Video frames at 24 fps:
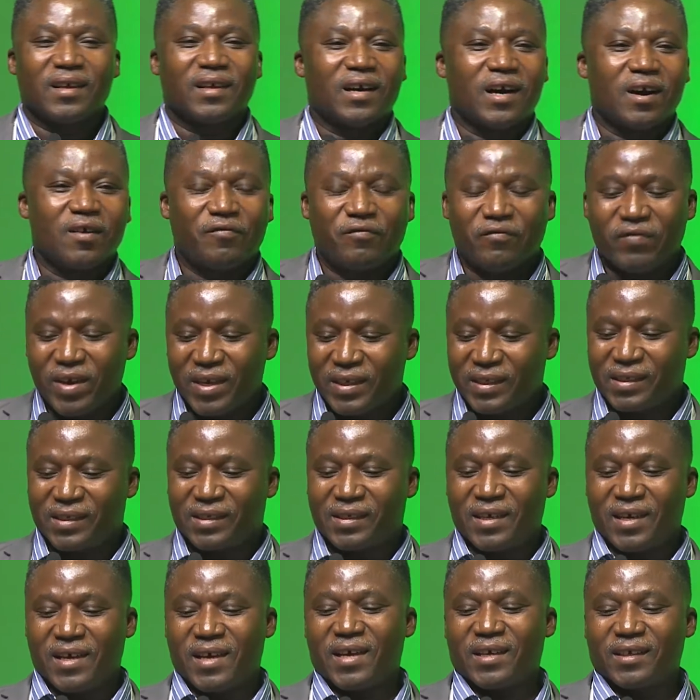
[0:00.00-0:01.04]
I'll first
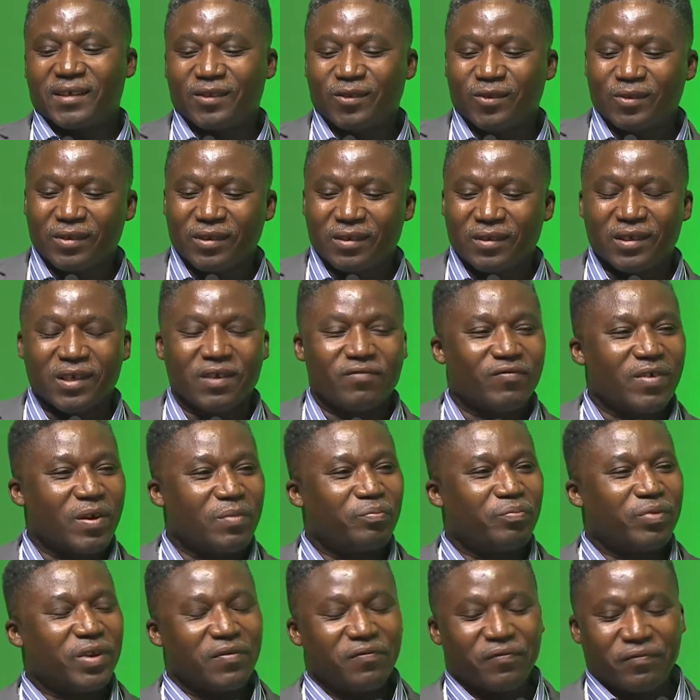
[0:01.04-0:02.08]
give a
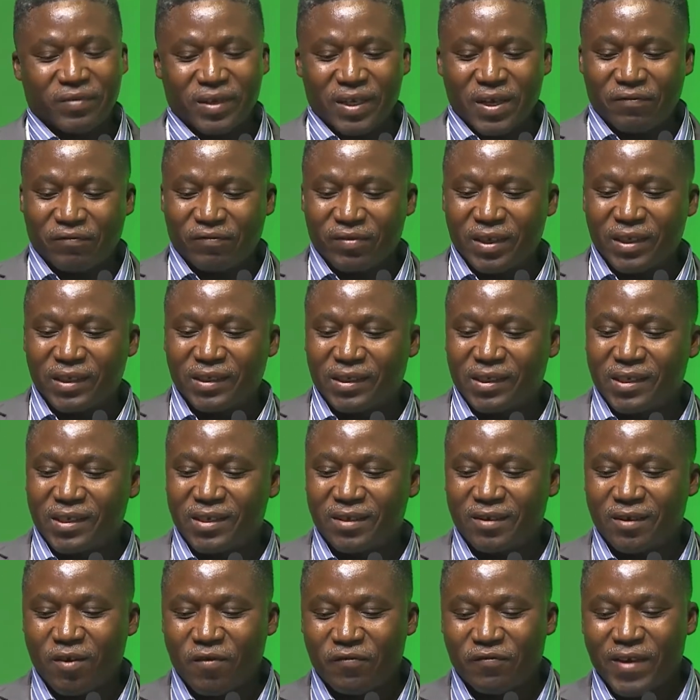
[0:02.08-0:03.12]
brief
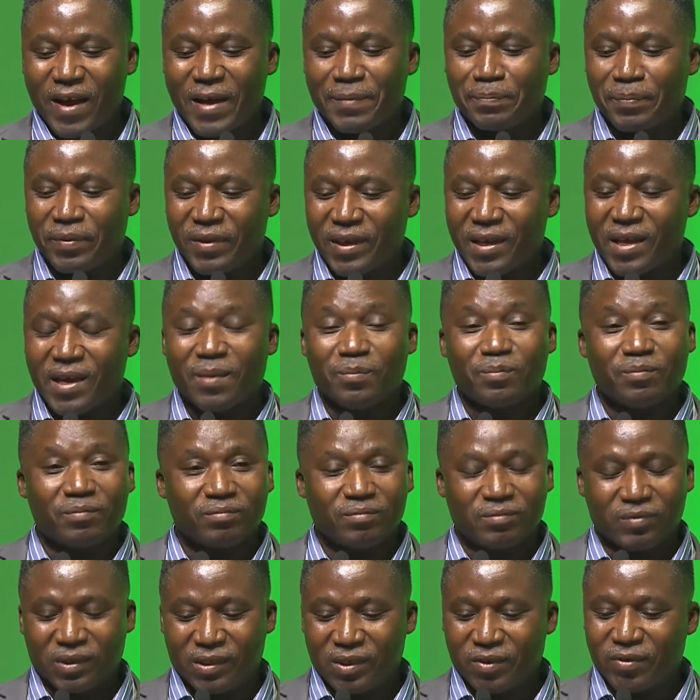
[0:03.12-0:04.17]
definition of IPM,
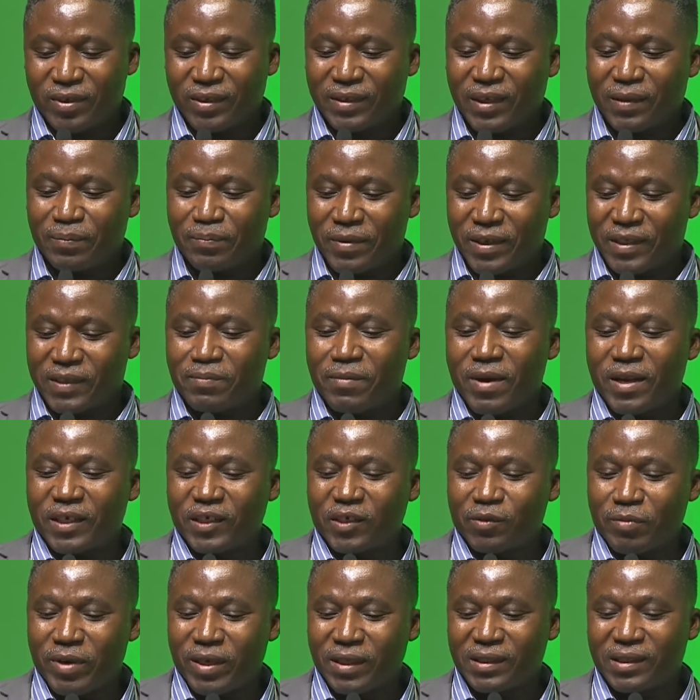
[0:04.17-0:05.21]
integrated pest
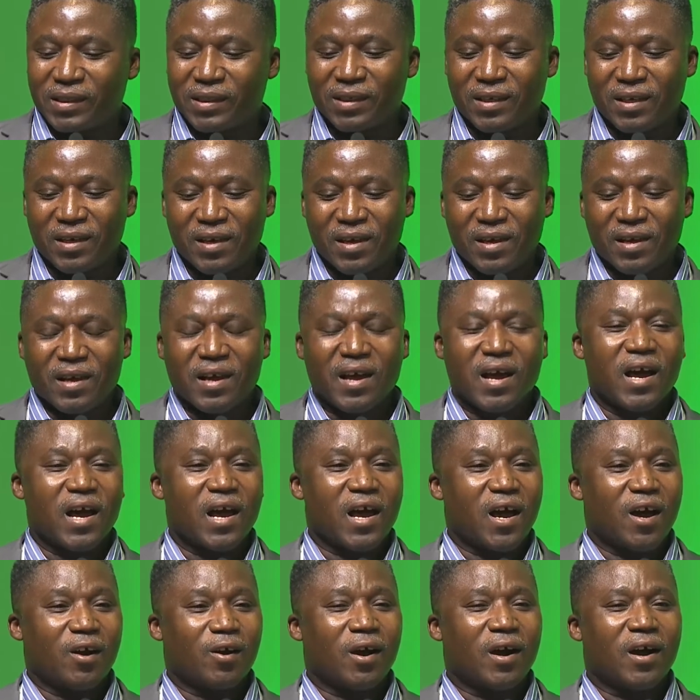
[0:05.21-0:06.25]
management.
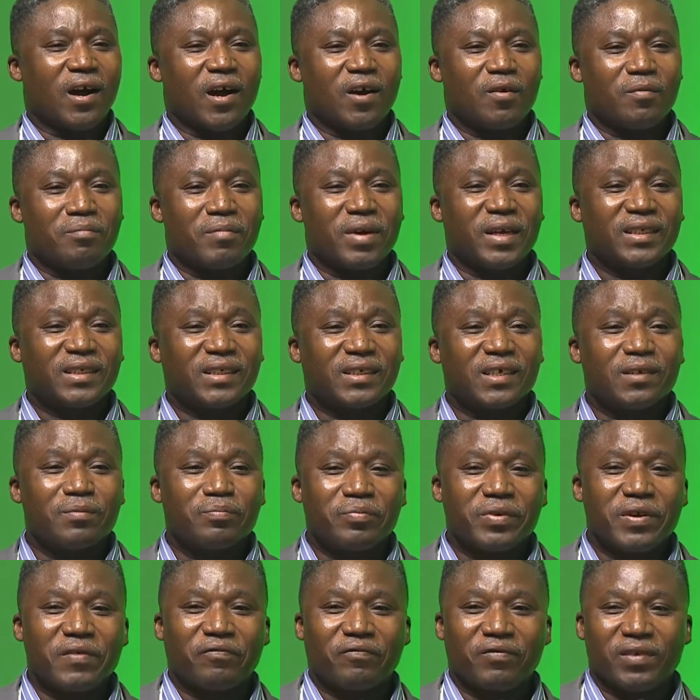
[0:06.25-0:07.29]
I'll mention
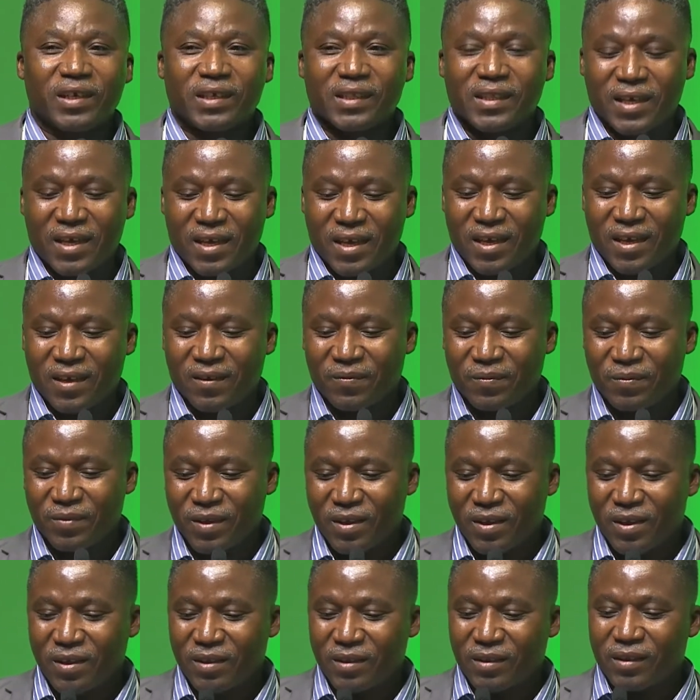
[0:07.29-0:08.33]
briefly the
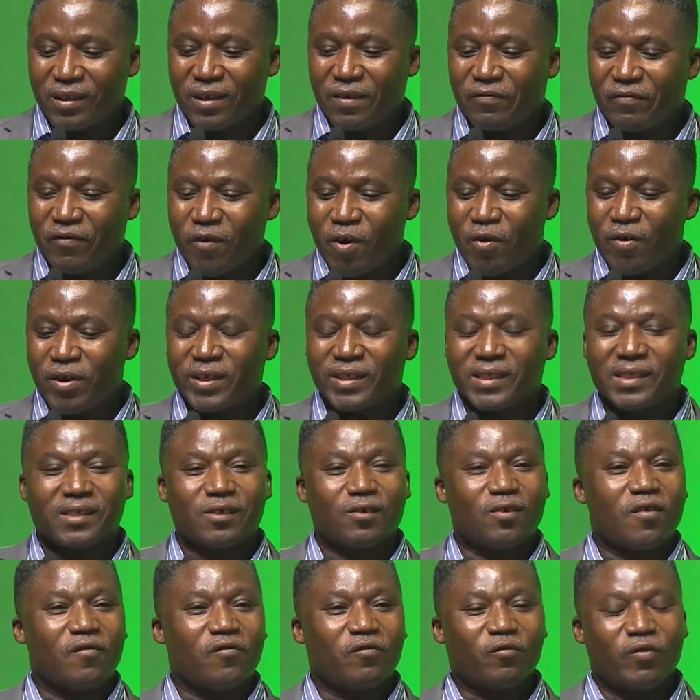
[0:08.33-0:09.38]
forest
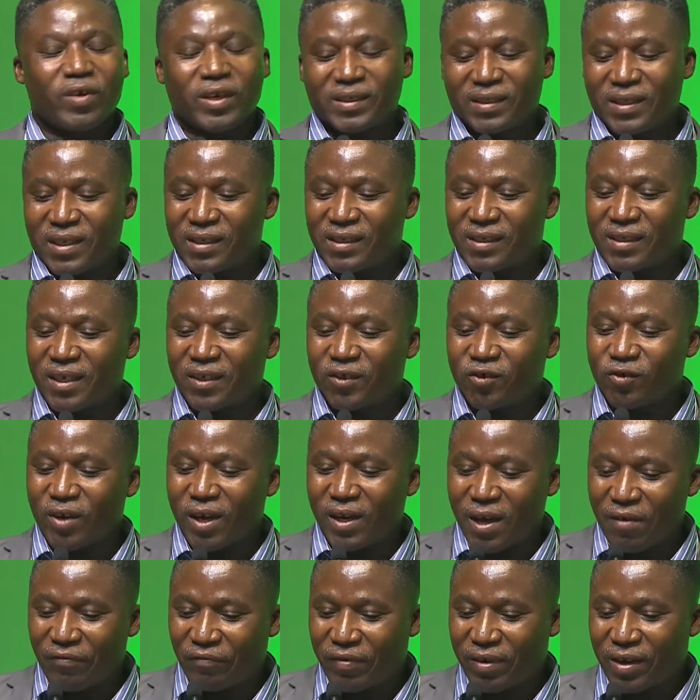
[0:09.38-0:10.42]
of West and Central
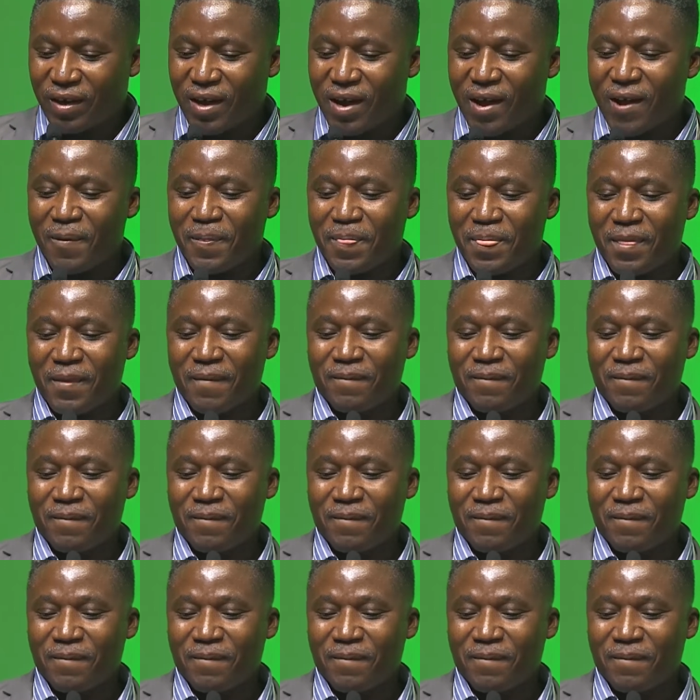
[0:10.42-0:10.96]
Africa,